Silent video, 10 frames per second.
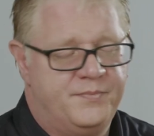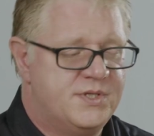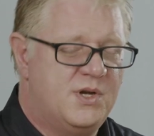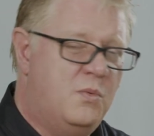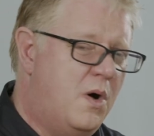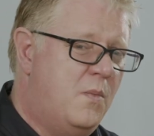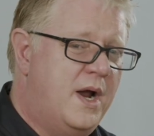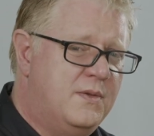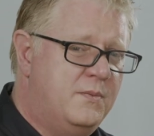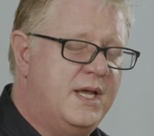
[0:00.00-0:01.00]
So one
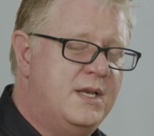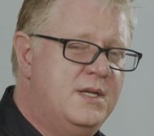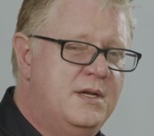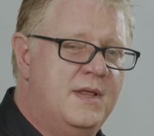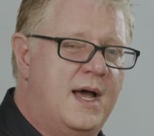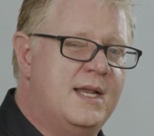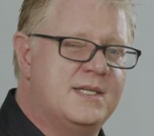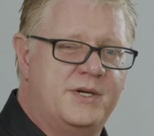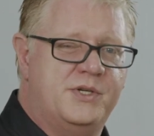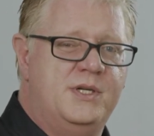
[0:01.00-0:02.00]
way that we can do that is
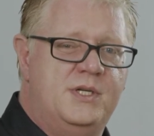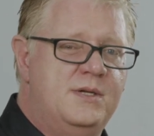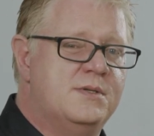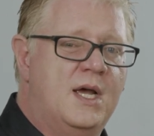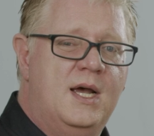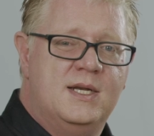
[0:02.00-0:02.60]
actually to use